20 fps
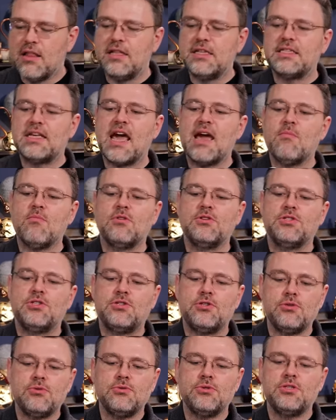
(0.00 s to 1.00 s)
These cameras
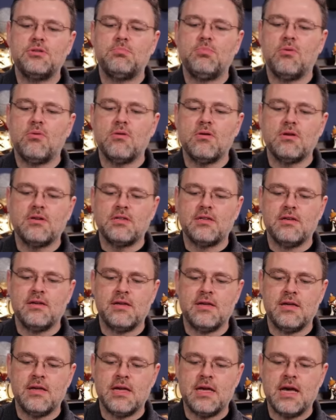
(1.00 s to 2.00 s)
do support
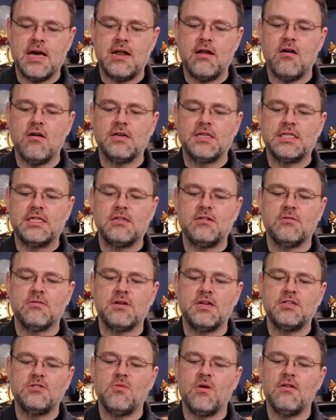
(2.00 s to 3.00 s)
an
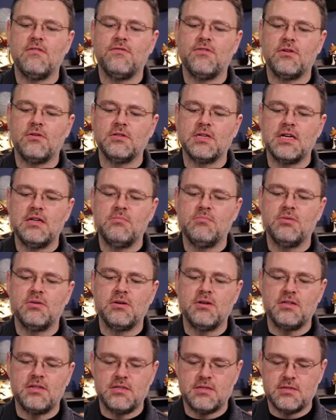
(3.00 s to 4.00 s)
auxiliary 12 volt
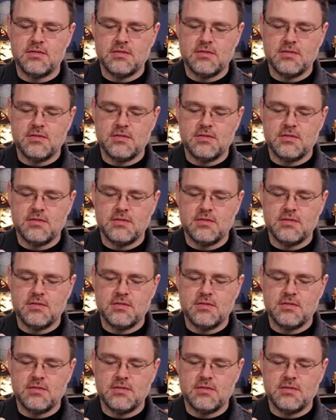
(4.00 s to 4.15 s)
input.